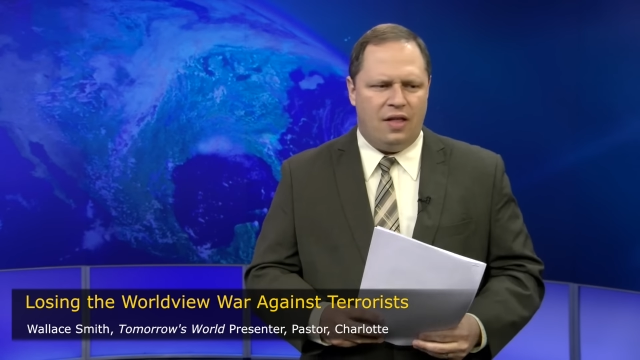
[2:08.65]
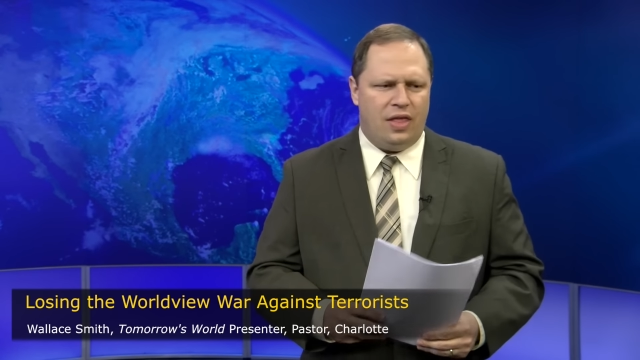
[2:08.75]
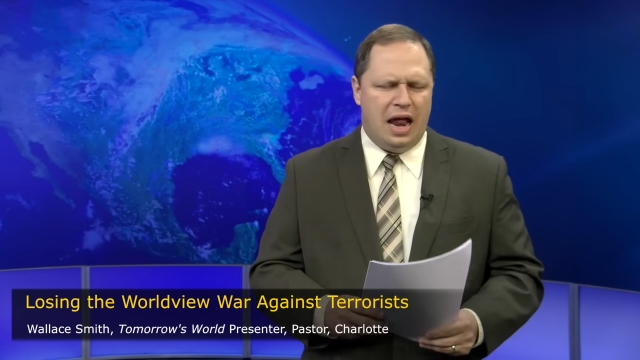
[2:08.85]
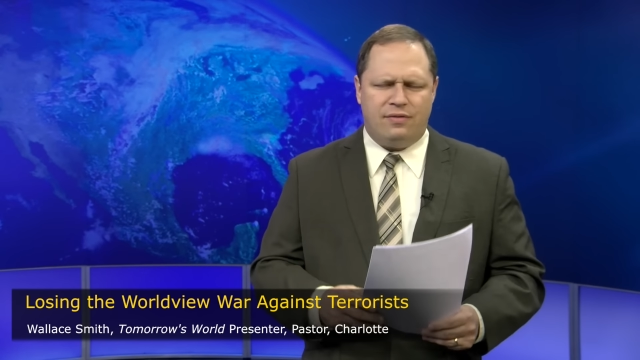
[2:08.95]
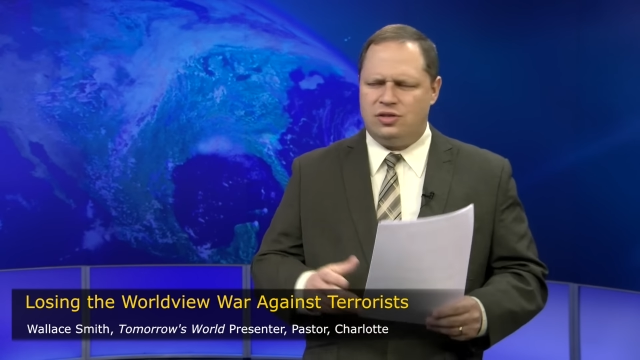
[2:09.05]

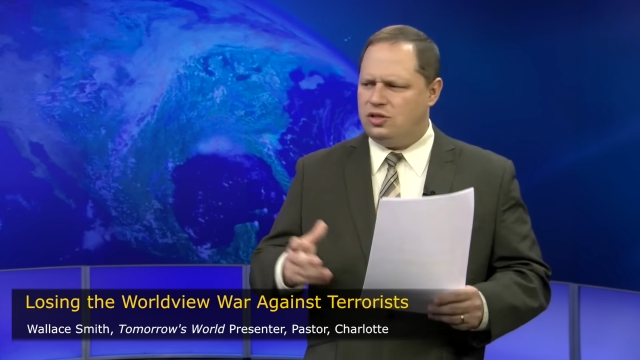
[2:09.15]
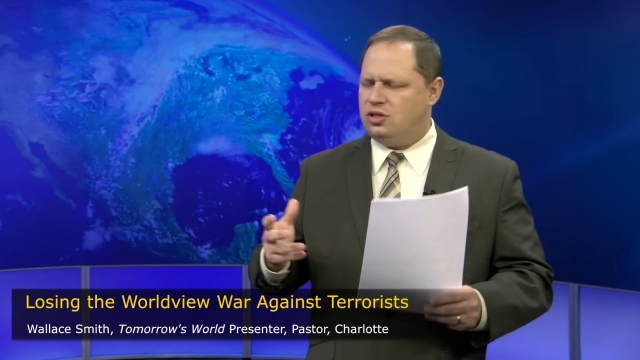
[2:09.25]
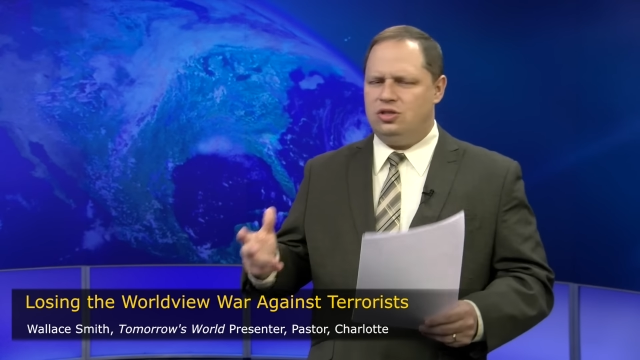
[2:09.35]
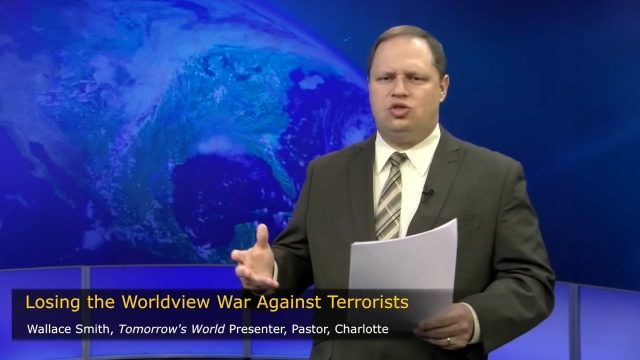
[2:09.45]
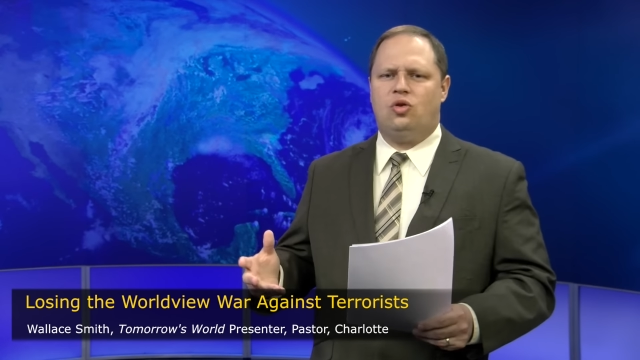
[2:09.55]
that after such
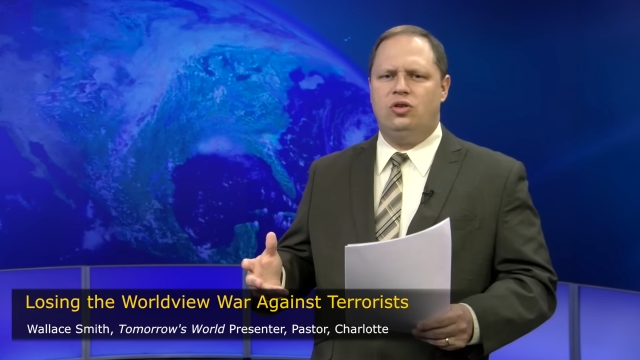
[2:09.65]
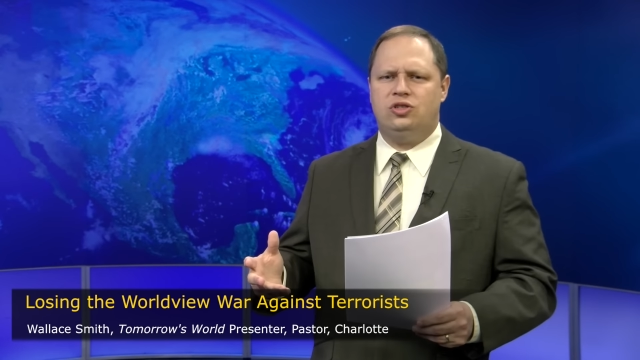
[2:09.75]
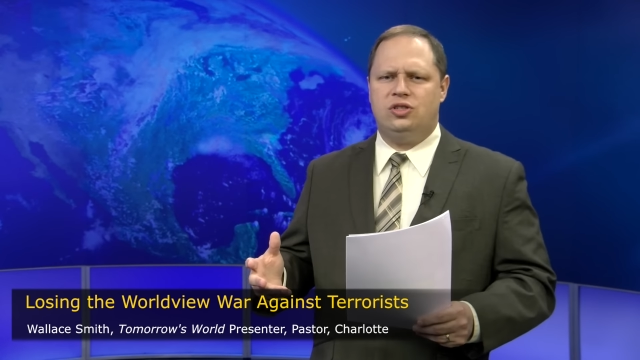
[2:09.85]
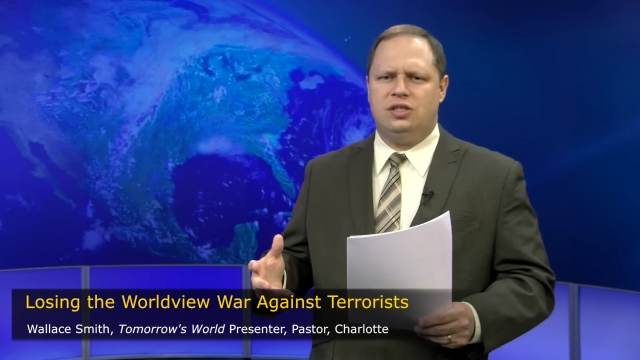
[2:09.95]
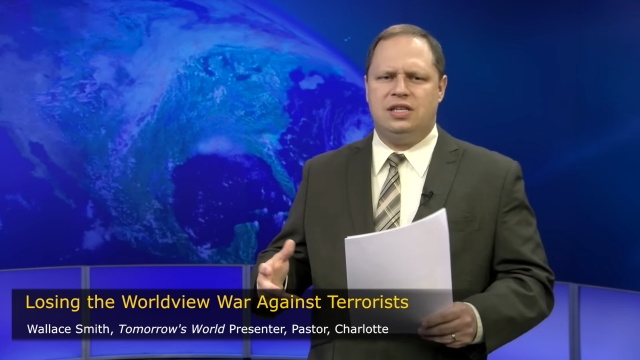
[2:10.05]
an
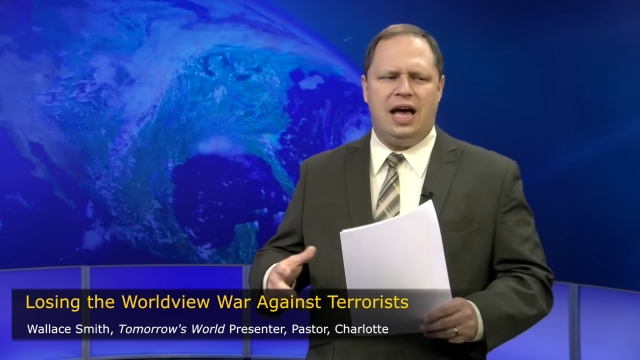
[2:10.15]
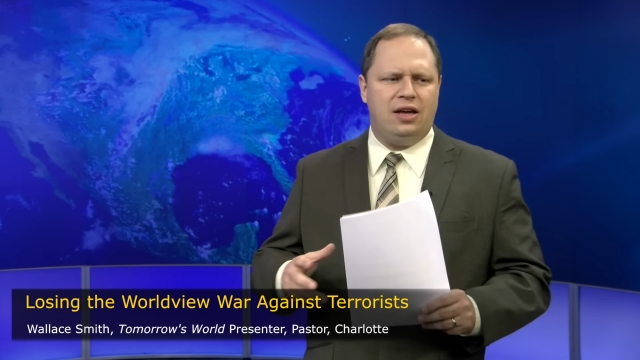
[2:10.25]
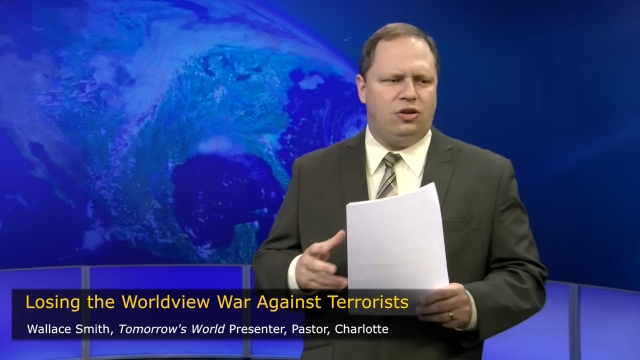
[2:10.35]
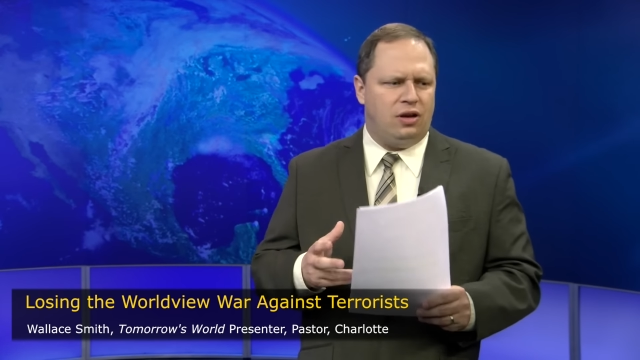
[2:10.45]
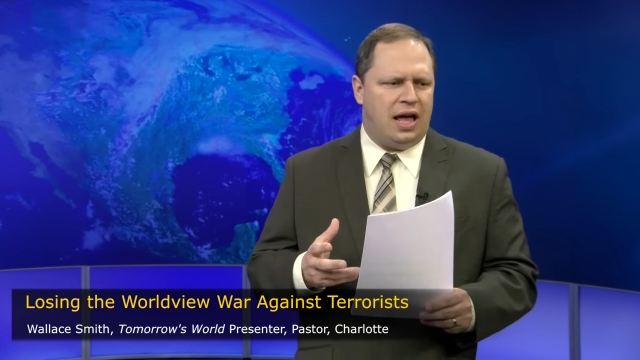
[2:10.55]
atrocious
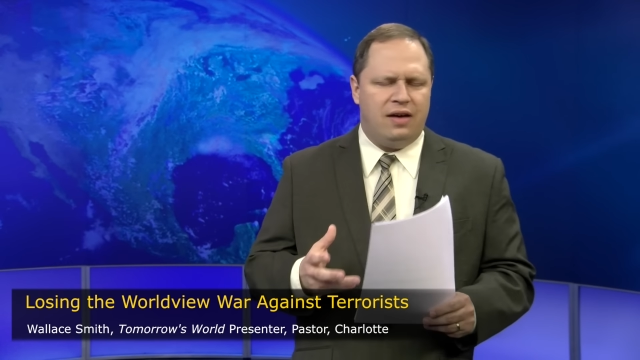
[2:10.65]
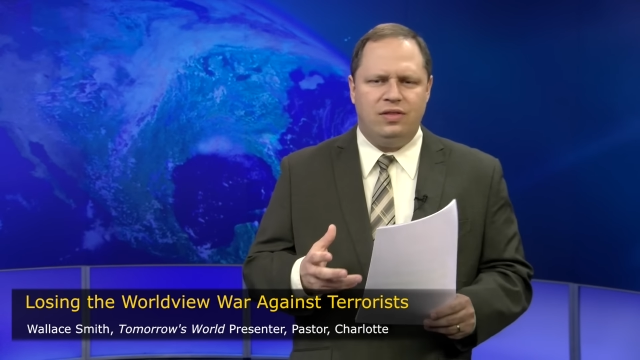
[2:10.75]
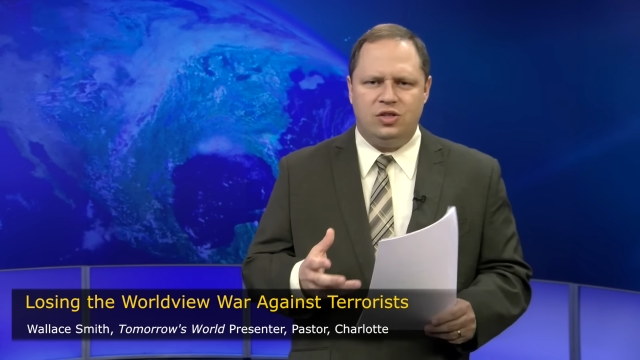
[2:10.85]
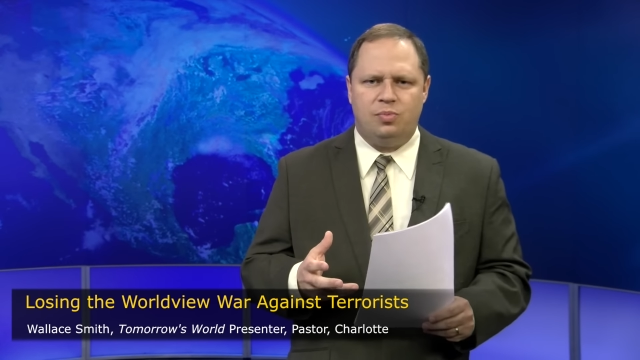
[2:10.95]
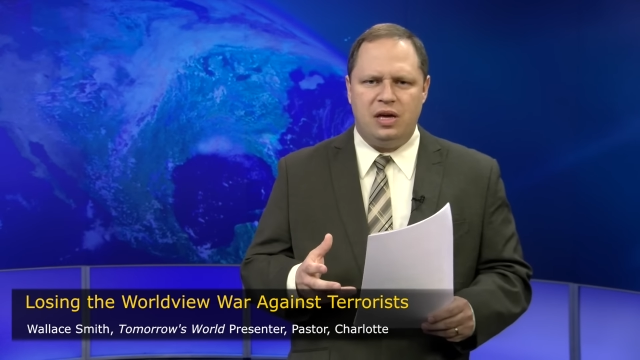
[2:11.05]
attack, you'd have
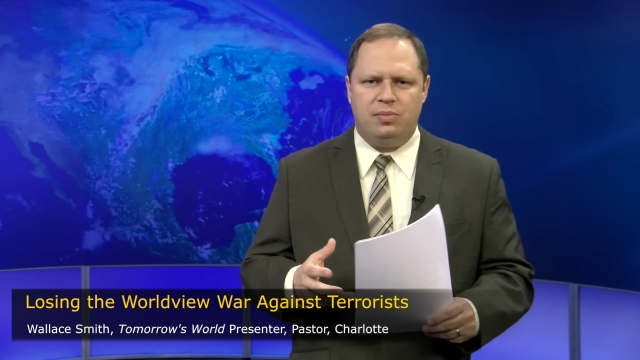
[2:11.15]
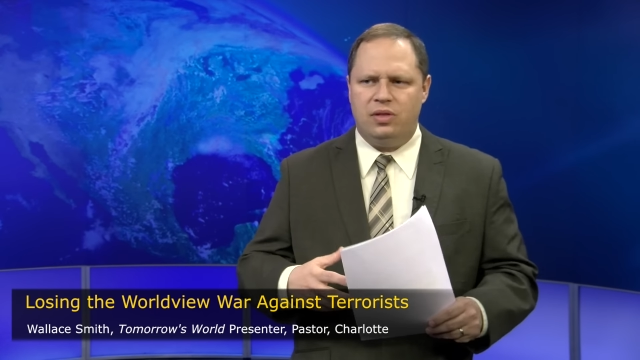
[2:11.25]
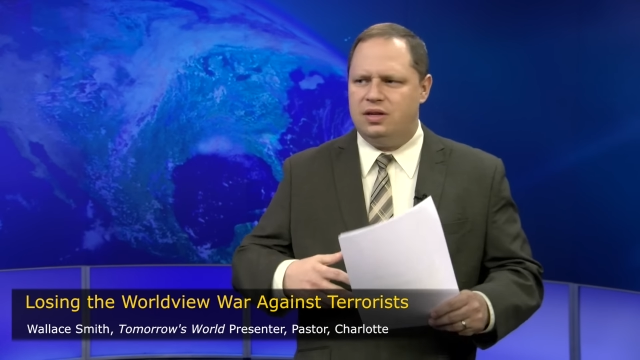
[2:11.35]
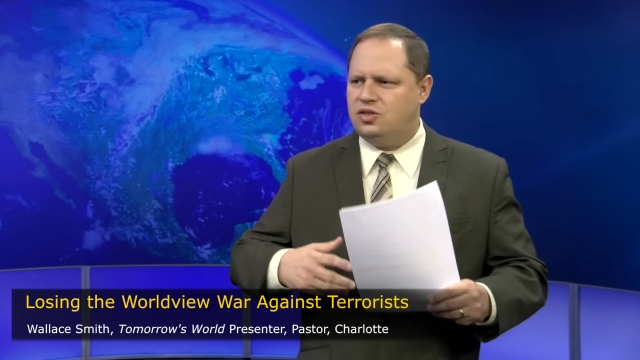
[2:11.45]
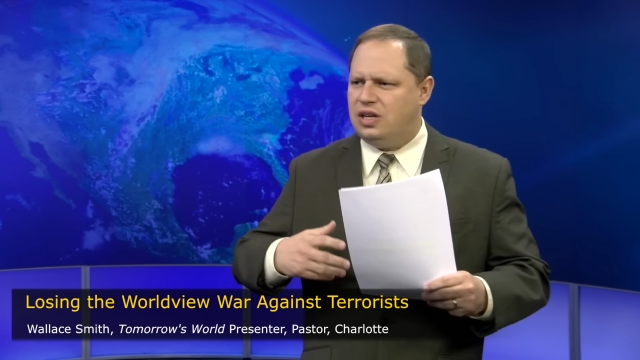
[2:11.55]
these people
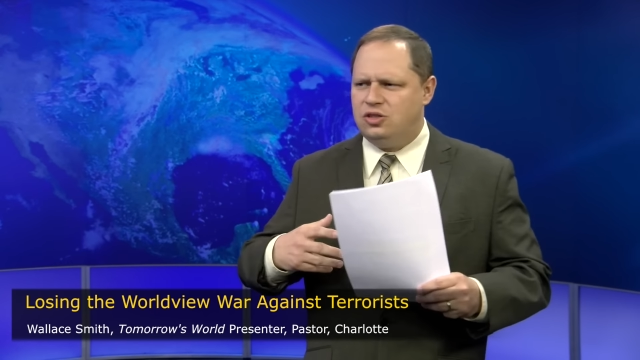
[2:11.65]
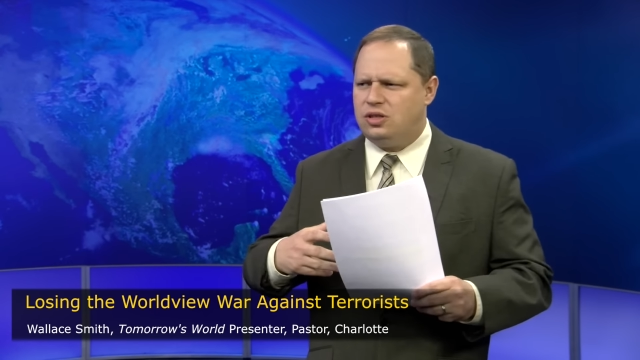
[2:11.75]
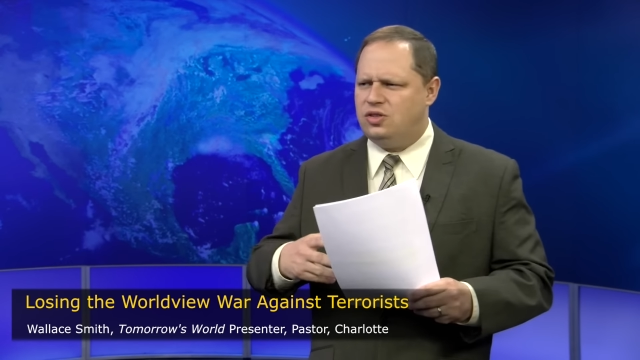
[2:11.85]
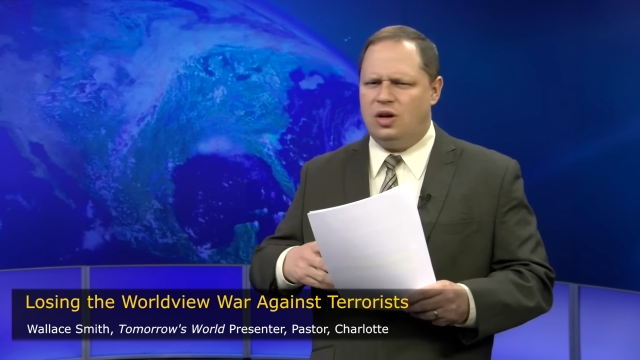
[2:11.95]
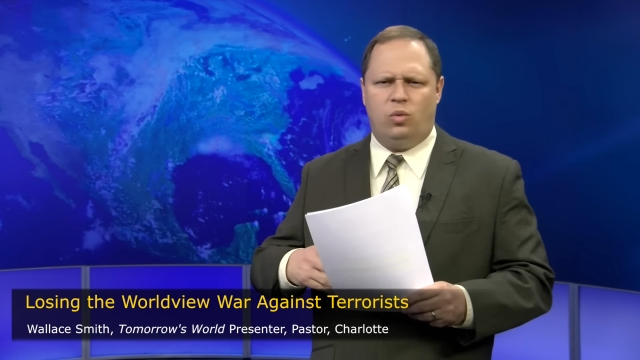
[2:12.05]
that
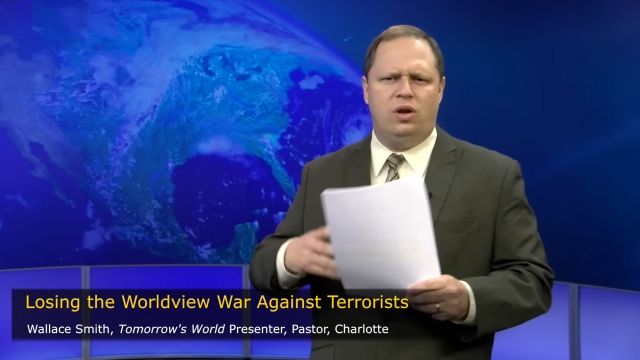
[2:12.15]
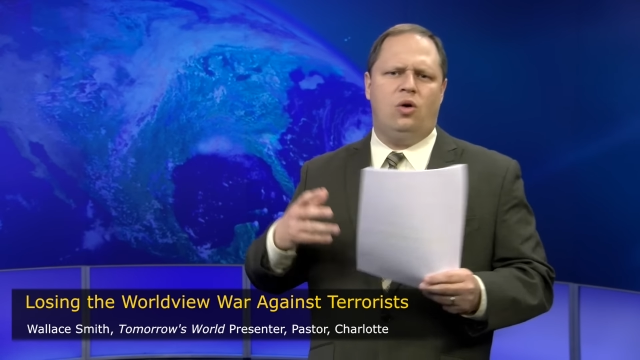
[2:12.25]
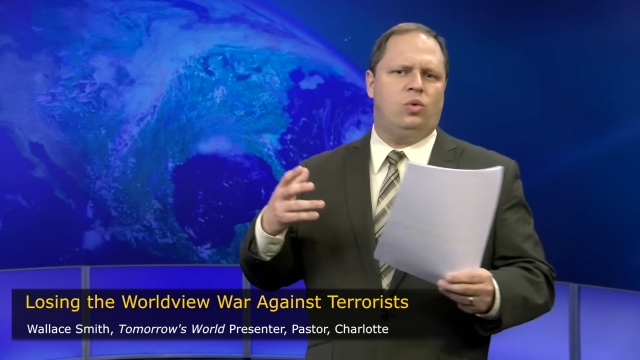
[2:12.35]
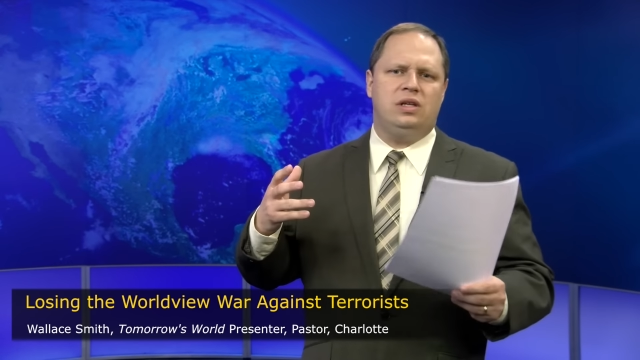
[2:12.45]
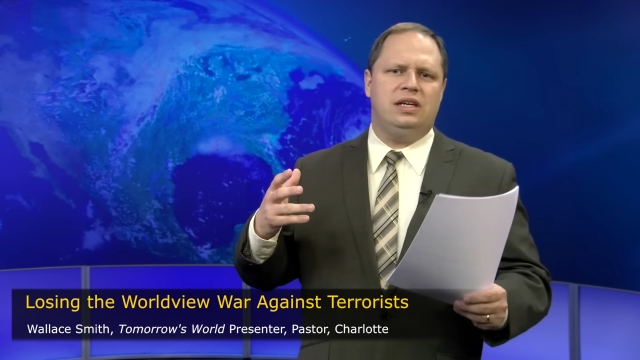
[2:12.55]
essentially say, well,
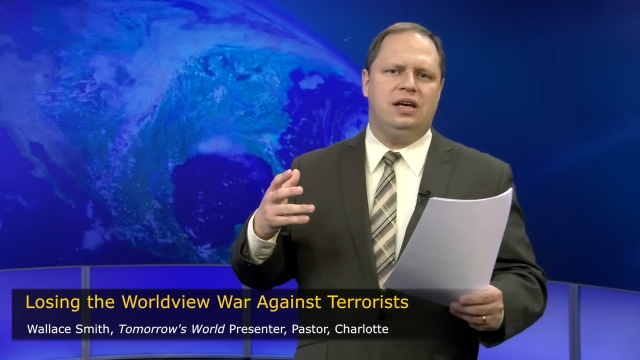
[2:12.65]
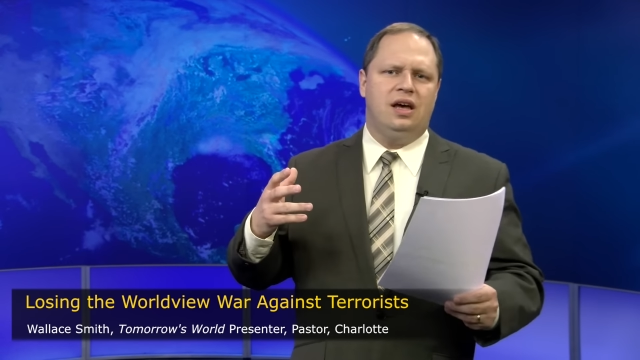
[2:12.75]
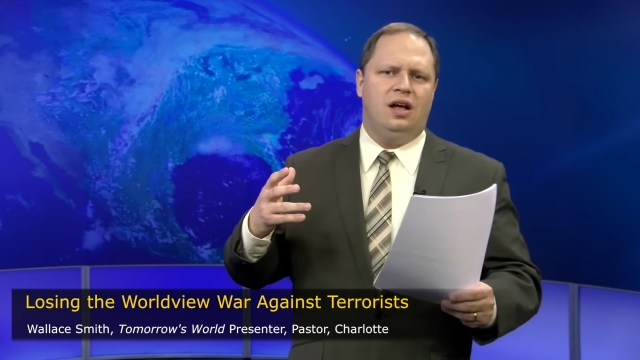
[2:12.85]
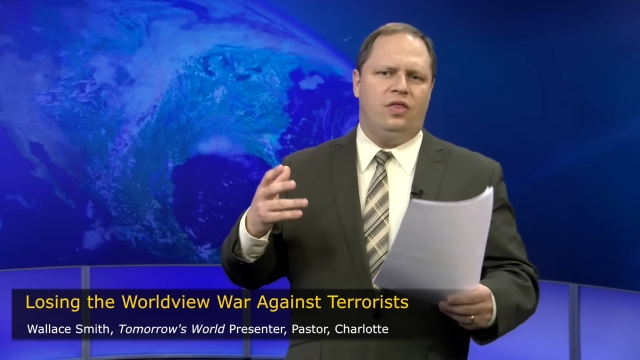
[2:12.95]
no, really,